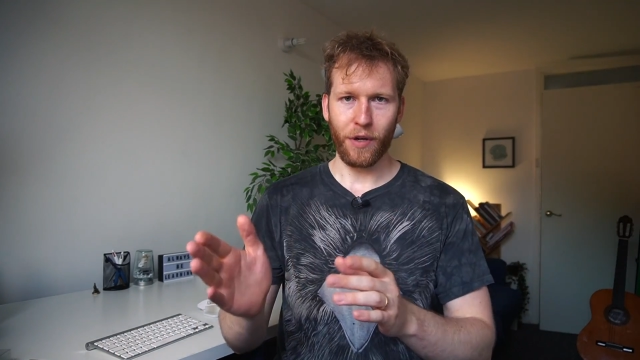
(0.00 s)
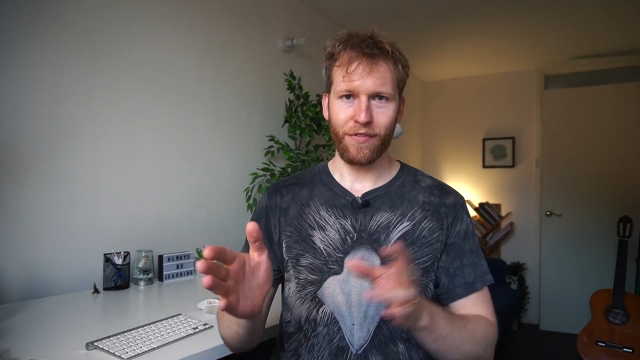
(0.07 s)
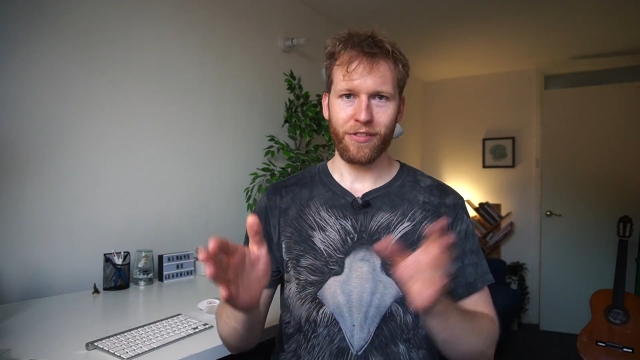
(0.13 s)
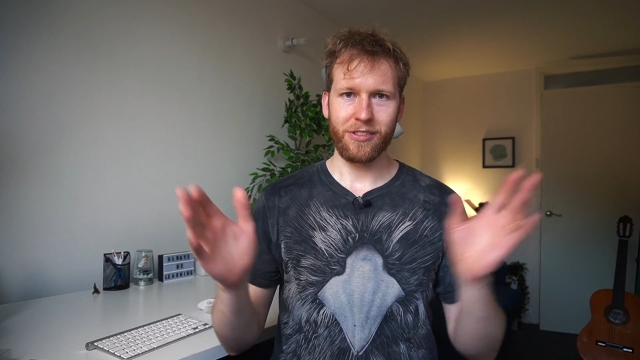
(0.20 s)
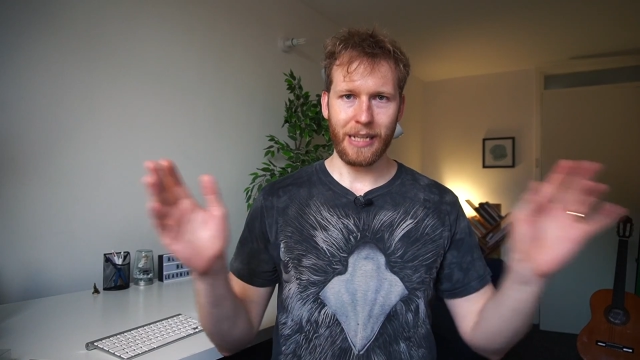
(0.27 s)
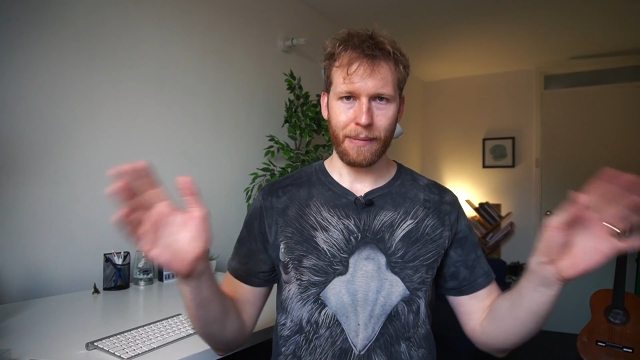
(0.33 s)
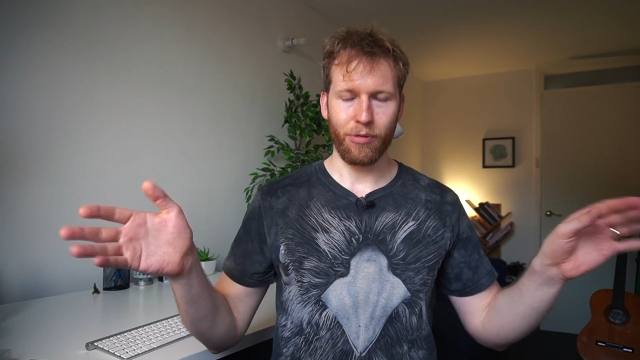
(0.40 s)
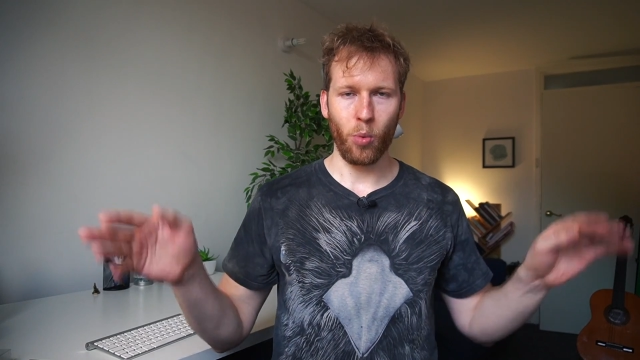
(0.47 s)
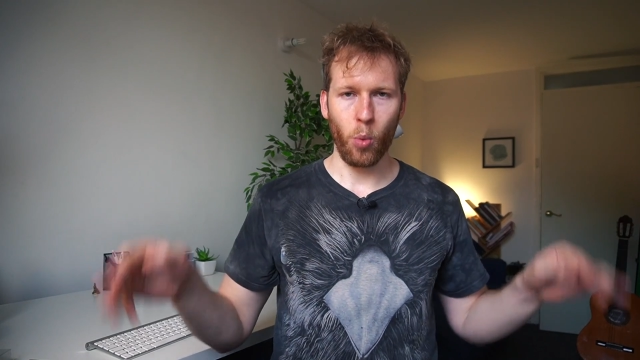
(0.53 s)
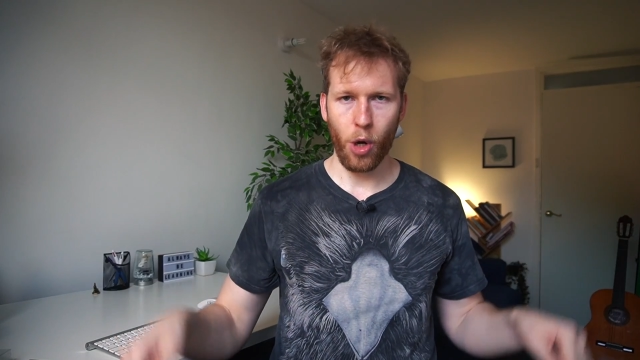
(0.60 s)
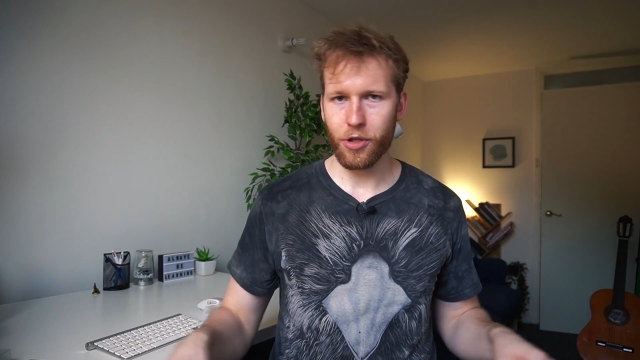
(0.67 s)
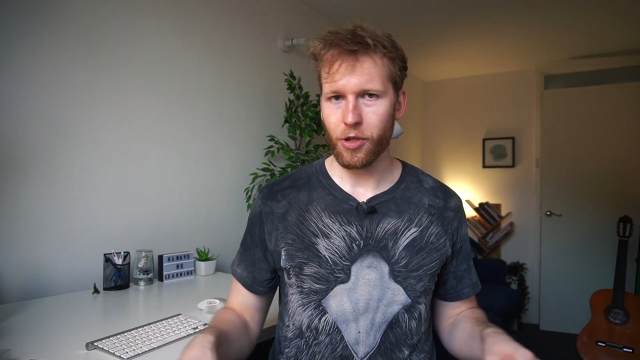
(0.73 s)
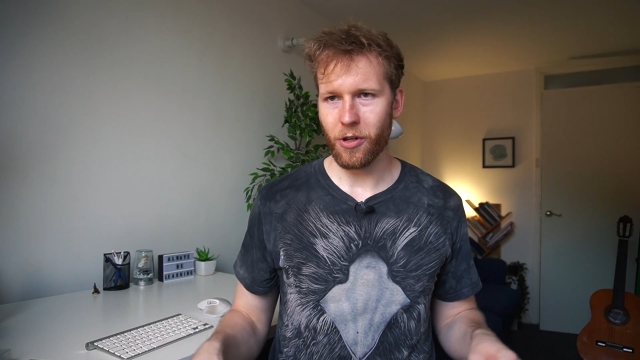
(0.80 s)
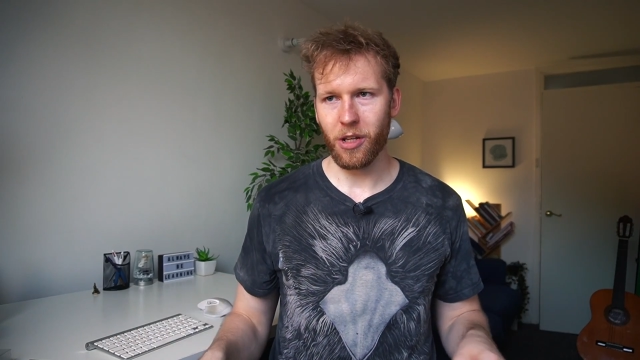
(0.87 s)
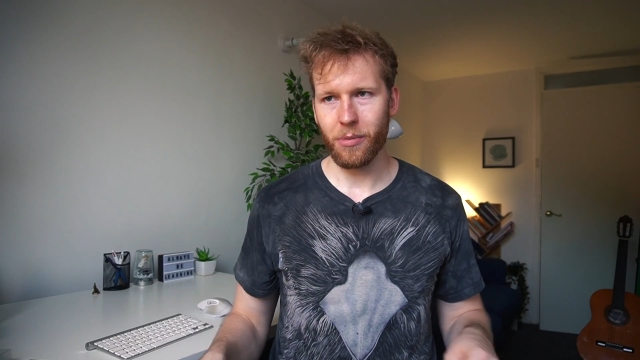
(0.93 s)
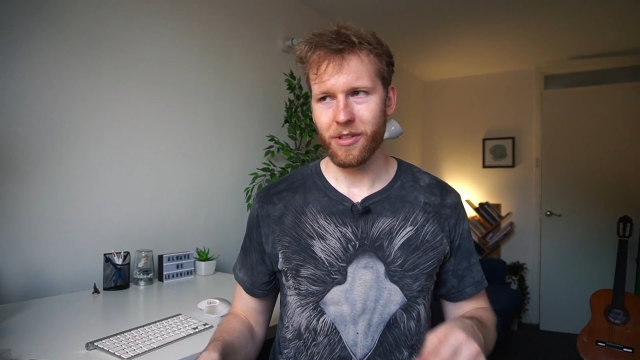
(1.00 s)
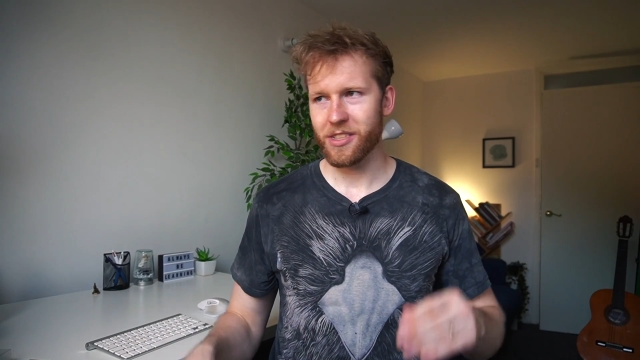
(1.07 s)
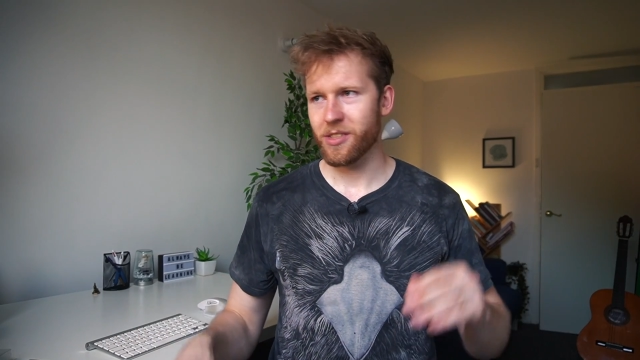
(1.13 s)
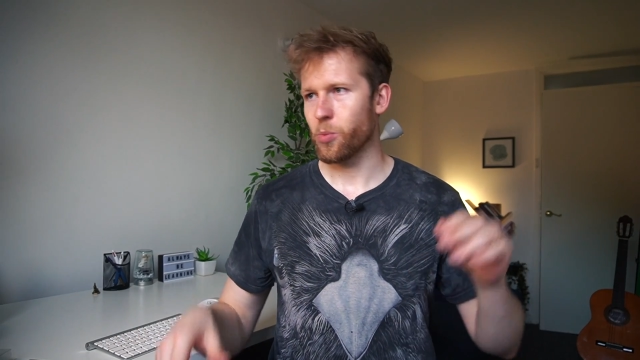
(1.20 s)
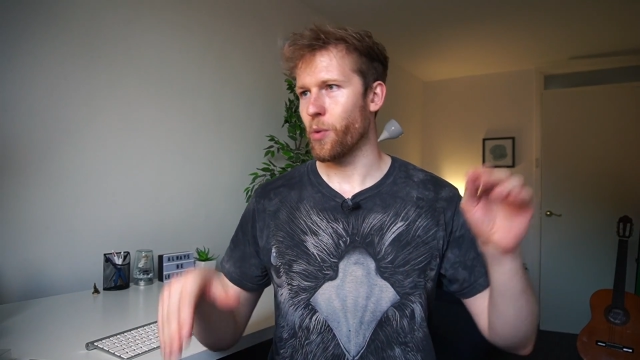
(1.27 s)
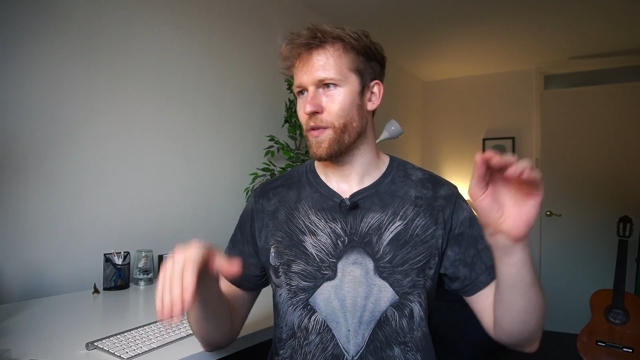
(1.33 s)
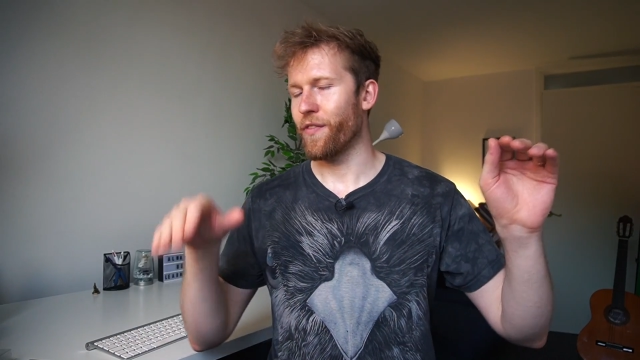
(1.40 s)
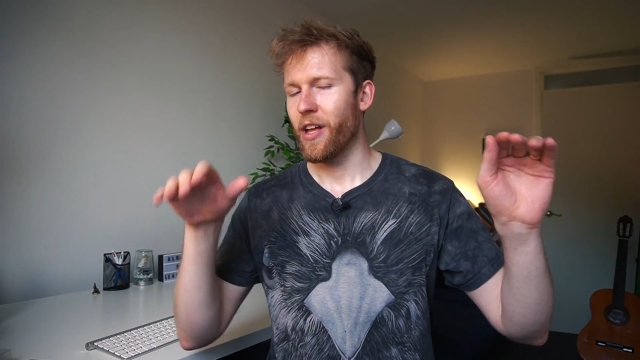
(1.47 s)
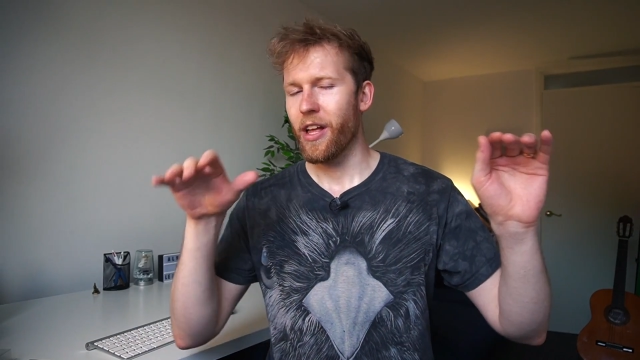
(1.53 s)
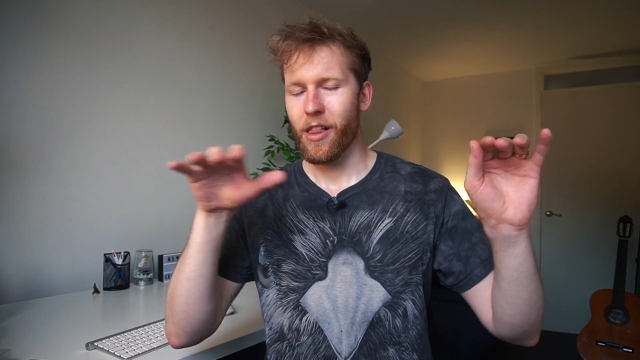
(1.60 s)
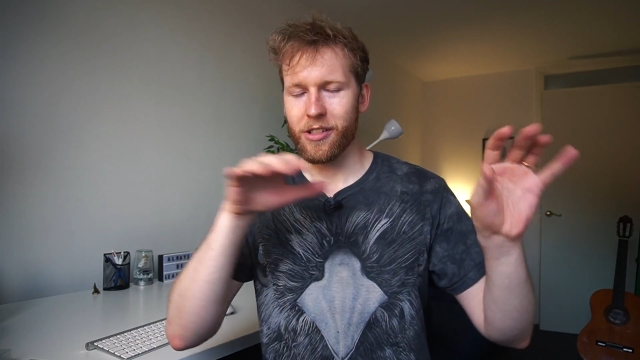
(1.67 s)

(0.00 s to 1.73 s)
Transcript: different separate Word documents with